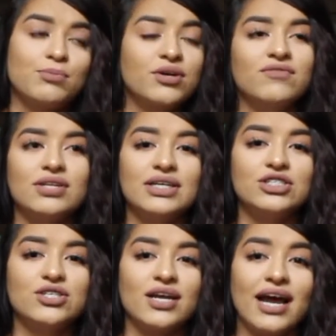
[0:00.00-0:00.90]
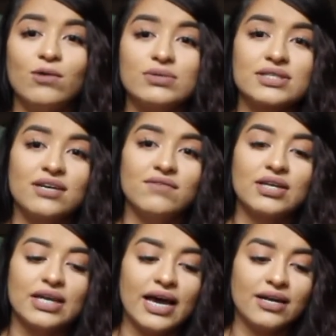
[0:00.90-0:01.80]
privilege that I was
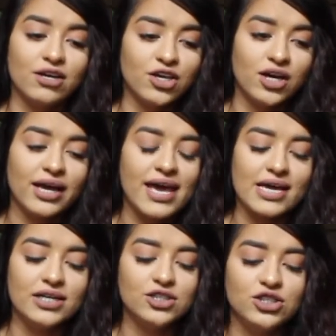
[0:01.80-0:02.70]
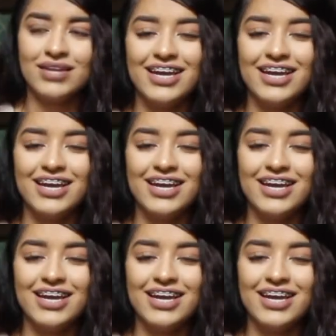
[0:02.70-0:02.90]
given at a young age,